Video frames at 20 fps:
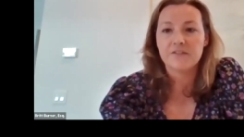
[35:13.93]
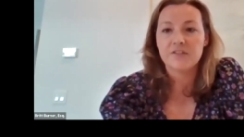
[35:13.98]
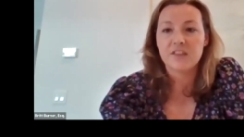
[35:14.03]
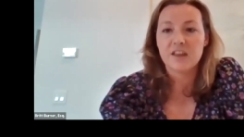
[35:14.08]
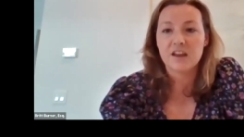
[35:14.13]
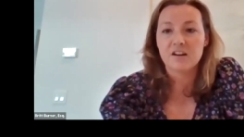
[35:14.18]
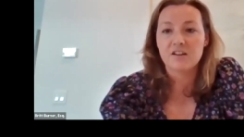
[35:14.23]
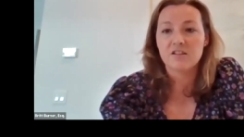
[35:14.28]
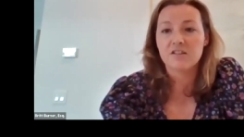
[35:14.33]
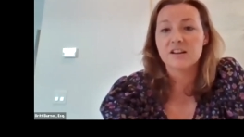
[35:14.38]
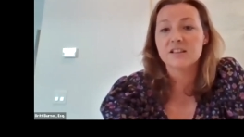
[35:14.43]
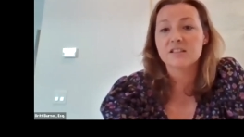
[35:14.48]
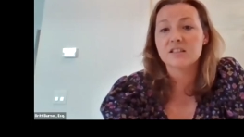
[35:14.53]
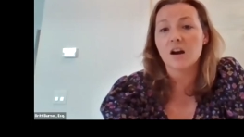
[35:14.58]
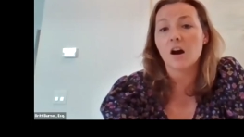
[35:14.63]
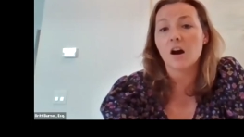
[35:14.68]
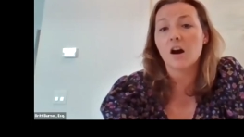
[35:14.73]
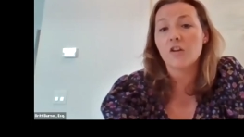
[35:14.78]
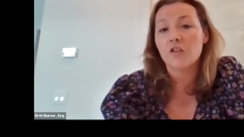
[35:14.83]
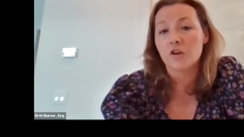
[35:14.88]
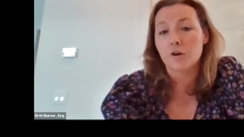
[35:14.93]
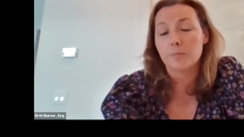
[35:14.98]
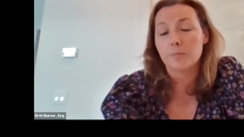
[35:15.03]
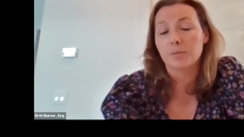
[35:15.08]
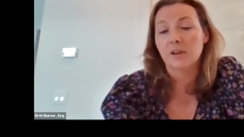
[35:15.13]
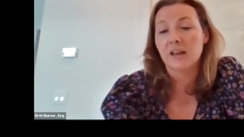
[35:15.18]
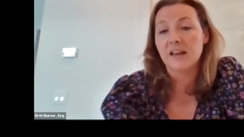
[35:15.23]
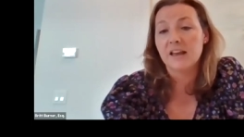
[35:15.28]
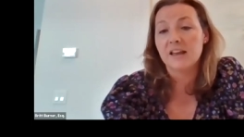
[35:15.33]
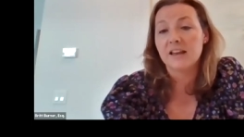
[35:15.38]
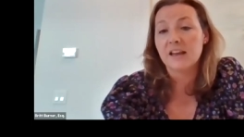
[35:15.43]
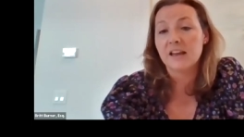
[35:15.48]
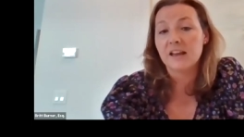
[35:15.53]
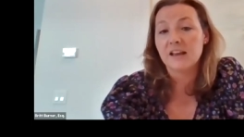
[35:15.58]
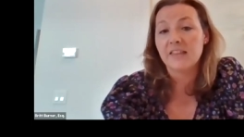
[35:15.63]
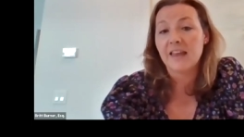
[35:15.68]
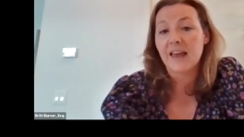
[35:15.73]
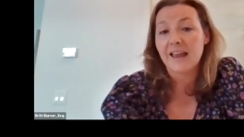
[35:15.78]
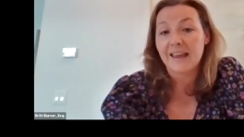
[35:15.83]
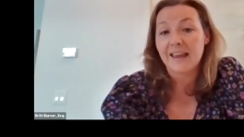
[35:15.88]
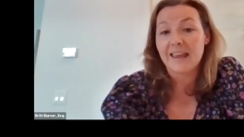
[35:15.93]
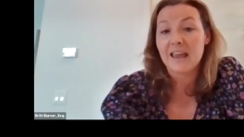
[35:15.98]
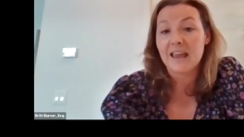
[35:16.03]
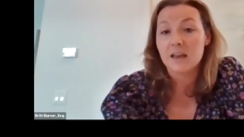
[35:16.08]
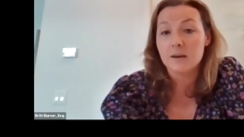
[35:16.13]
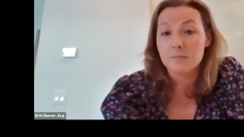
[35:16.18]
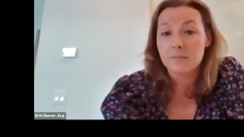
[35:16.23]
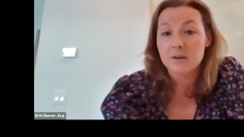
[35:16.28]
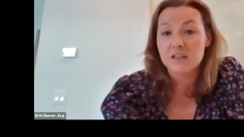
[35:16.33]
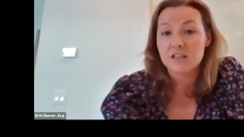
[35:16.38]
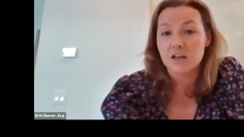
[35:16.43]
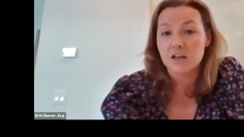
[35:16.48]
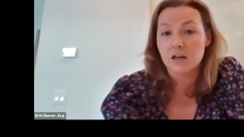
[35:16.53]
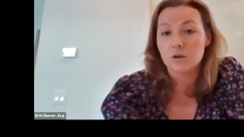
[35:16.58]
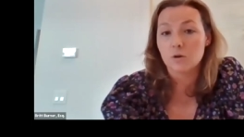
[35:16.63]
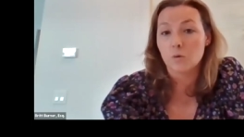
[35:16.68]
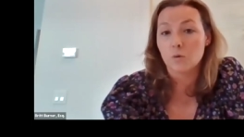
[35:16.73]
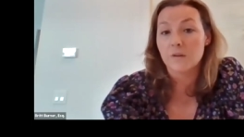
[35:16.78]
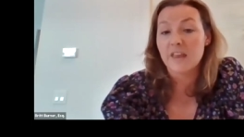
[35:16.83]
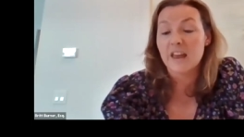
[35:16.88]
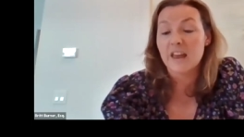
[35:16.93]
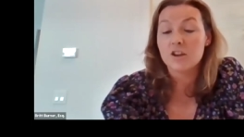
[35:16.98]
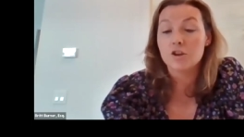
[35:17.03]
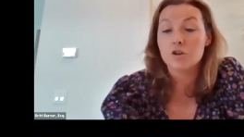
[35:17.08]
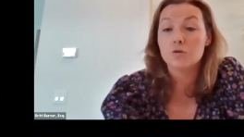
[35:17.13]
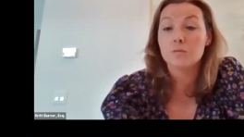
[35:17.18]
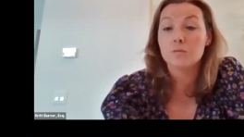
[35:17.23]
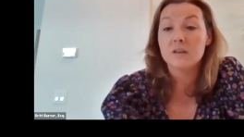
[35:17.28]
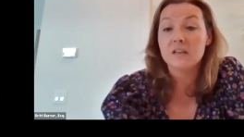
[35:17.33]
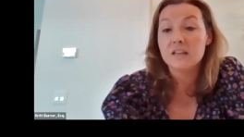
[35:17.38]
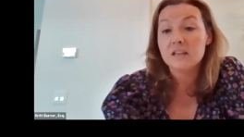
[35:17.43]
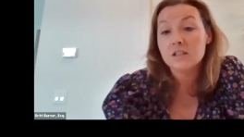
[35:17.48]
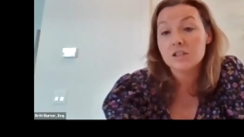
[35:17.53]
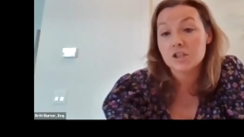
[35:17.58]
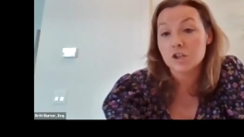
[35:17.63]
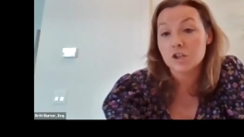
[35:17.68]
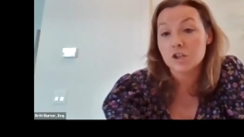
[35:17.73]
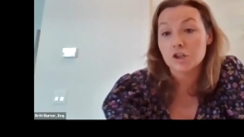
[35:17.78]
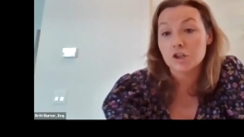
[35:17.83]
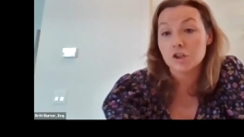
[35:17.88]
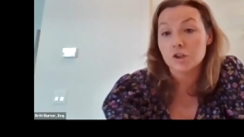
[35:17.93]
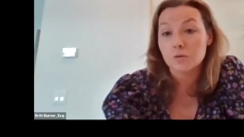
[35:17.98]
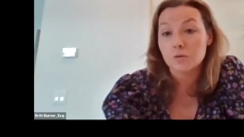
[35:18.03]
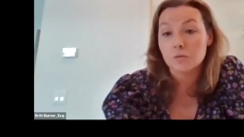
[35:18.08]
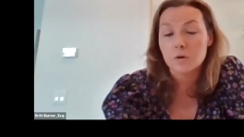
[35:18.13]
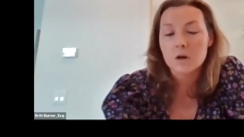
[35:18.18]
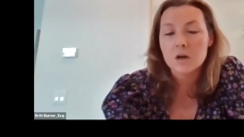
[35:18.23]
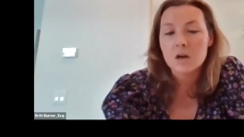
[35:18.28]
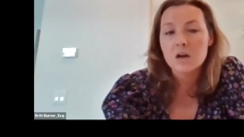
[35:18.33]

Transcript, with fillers: there is other planning that can be done or that you need to do